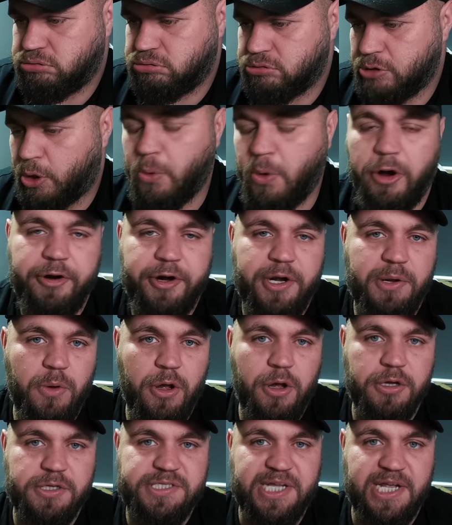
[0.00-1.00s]
who already
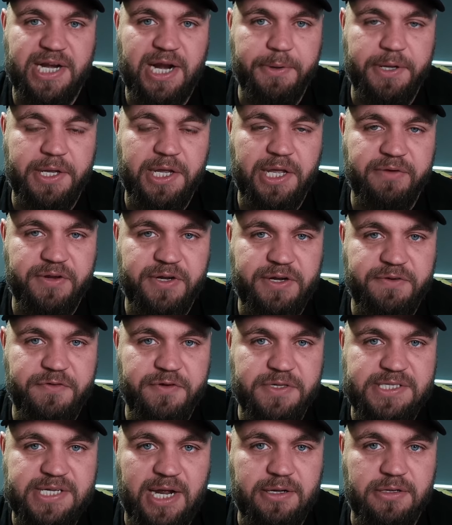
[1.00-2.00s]
works here that we can give a
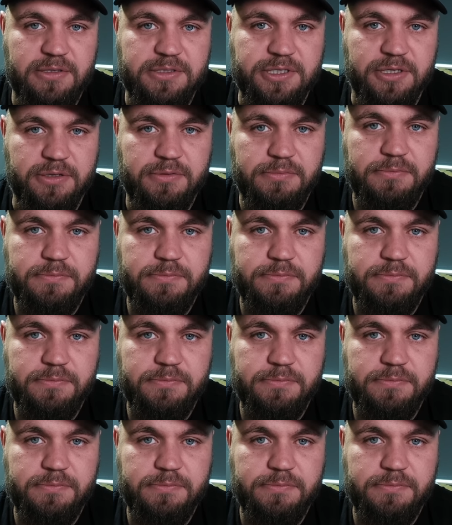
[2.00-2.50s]
different title to?